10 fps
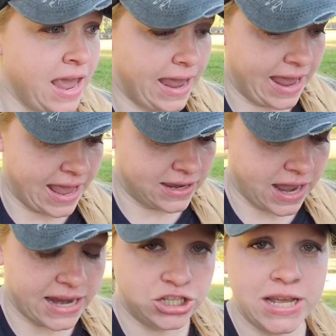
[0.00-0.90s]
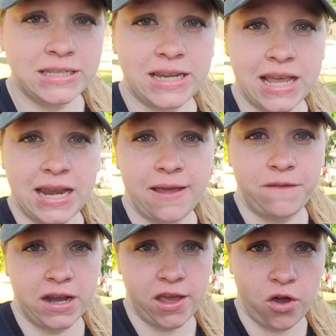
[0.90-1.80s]
And I just did a
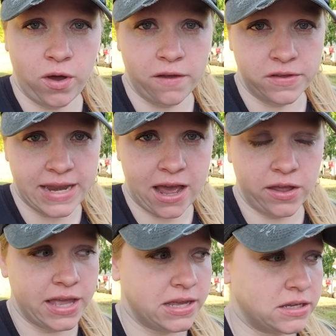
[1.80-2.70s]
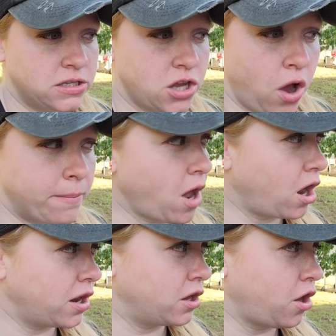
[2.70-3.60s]
video of the dahlias, so I'm
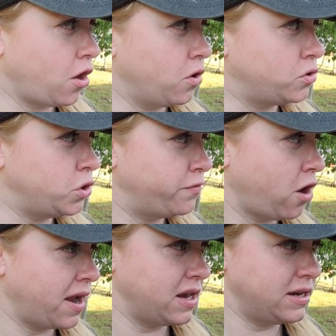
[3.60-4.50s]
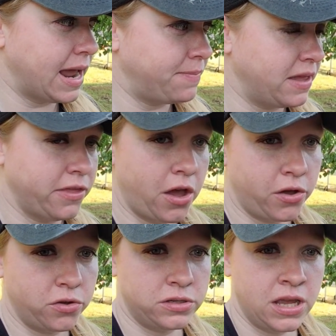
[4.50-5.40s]
not going to go too far into depth in
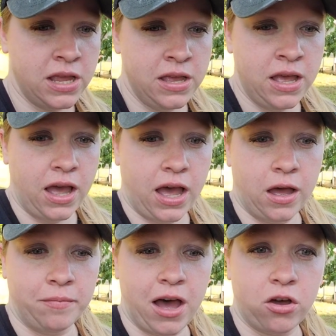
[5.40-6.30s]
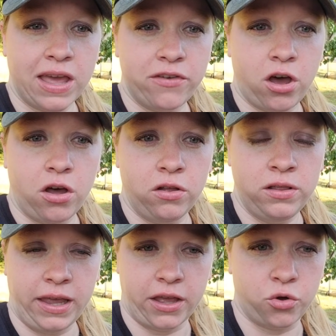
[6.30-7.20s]
those. Um, I'll give y'all
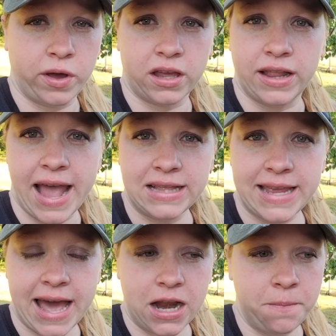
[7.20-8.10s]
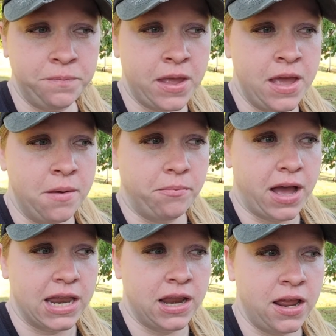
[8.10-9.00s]
like a quick glance at them,
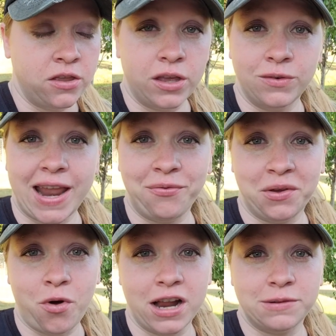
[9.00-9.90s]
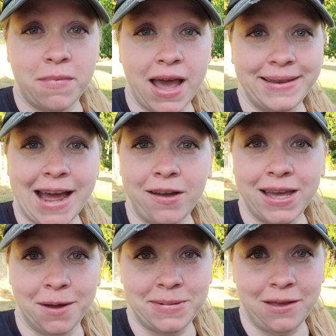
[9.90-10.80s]
but you can definitely watch my
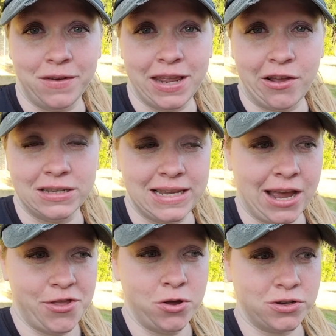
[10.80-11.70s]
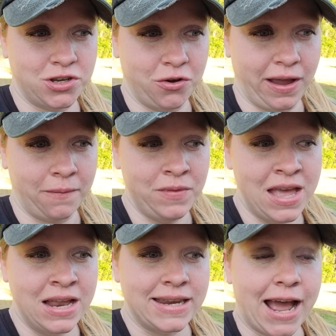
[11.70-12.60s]
dahlia update video to see how those are doing.
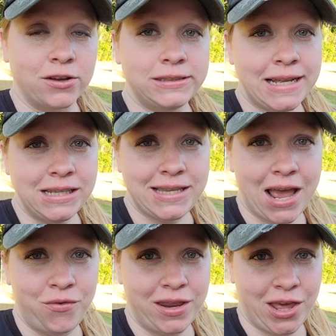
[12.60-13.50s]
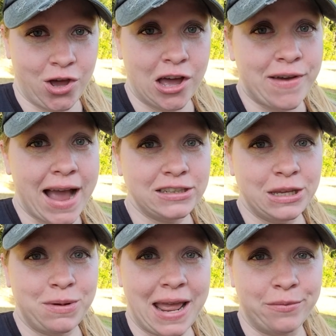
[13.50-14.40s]
Now, since that video, I've
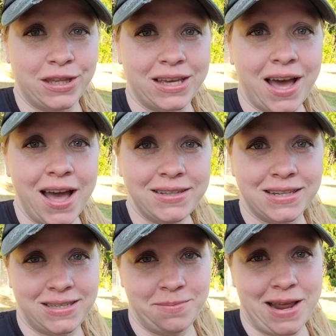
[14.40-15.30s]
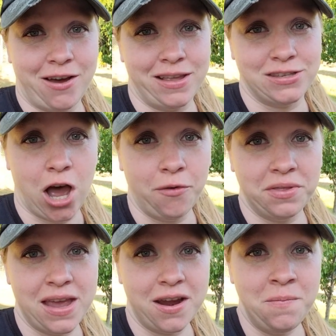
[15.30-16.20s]
actually been able to cut some dahlias off
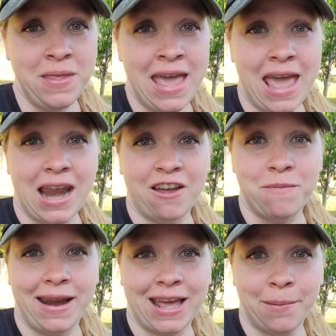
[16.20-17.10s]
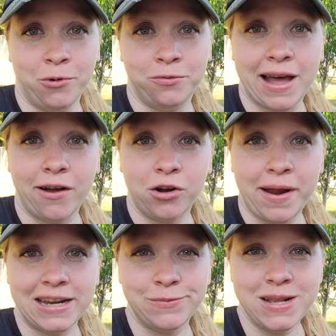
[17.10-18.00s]
of there, and I've made a couple of flower
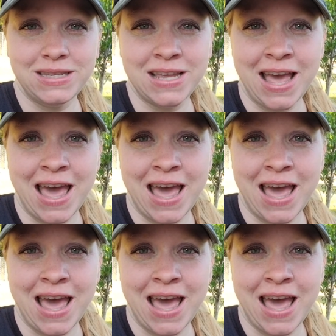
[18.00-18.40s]
arrangements.